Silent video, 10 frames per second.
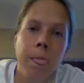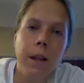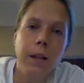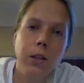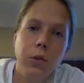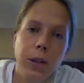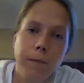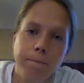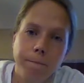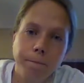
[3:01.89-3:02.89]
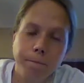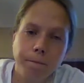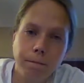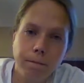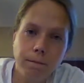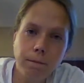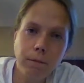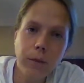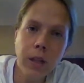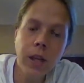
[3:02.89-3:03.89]
the joint.
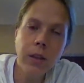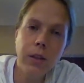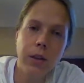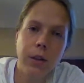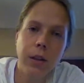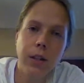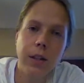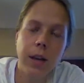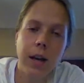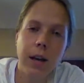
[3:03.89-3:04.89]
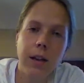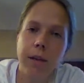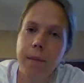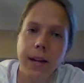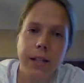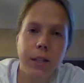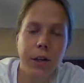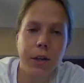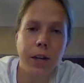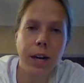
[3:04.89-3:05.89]
So that it might
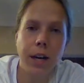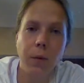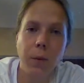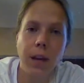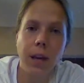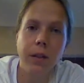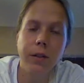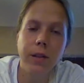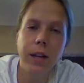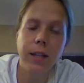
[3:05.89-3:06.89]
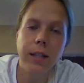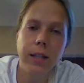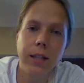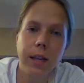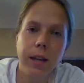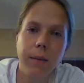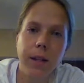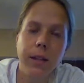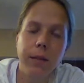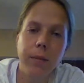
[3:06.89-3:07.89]
deteriorate and weaken those tendons,
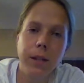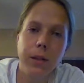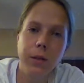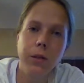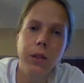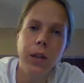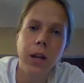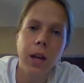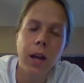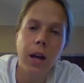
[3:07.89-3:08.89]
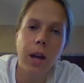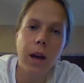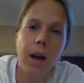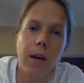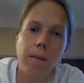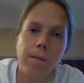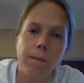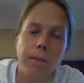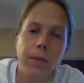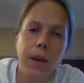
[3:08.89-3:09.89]
ligaments, and muscles.
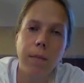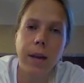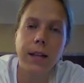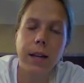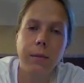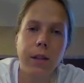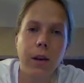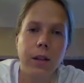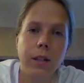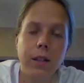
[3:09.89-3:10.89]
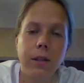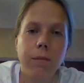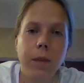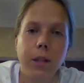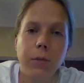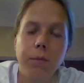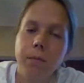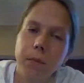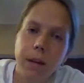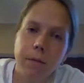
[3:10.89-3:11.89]
And many times it causes much
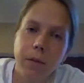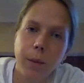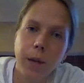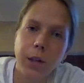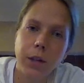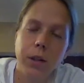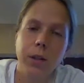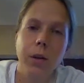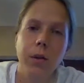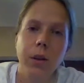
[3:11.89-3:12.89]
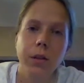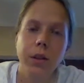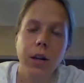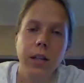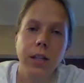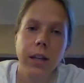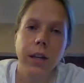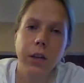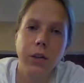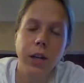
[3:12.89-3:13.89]
inflammation, so they're starting to
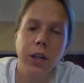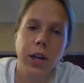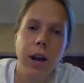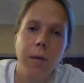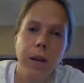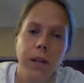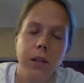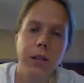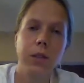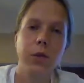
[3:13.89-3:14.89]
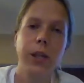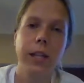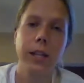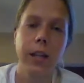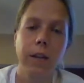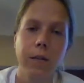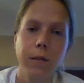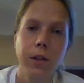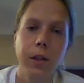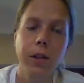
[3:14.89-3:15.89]
get stretched out because the joint
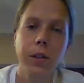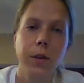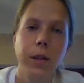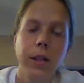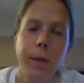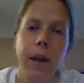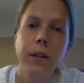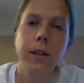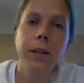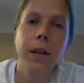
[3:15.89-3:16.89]
itself starts to expand.